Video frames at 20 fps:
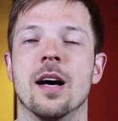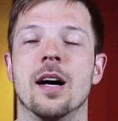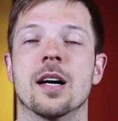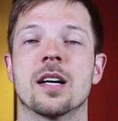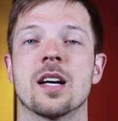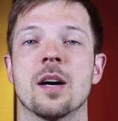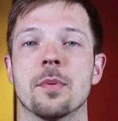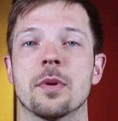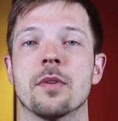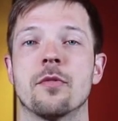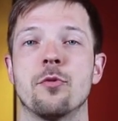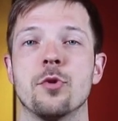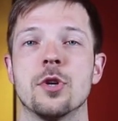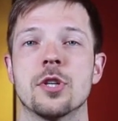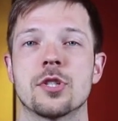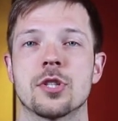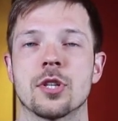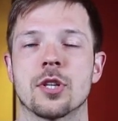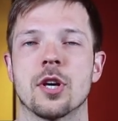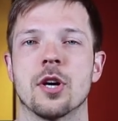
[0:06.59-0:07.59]
A couple of
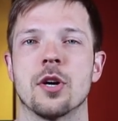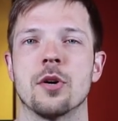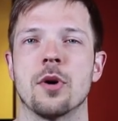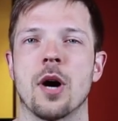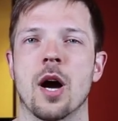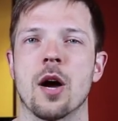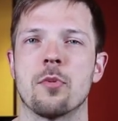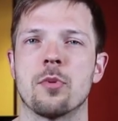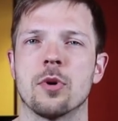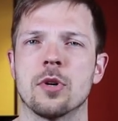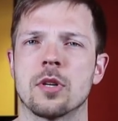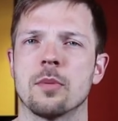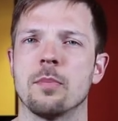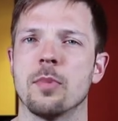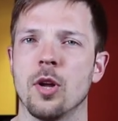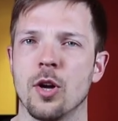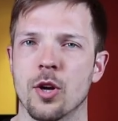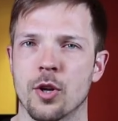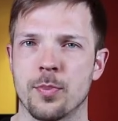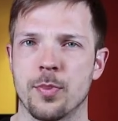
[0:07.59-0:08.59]
weeks ago, I wrote a
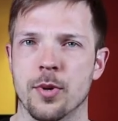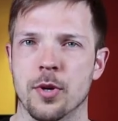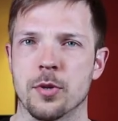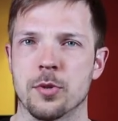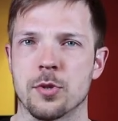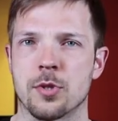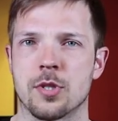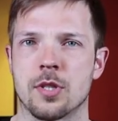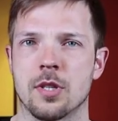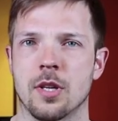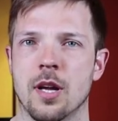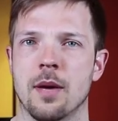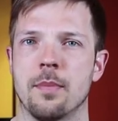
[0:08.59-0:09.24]
blog post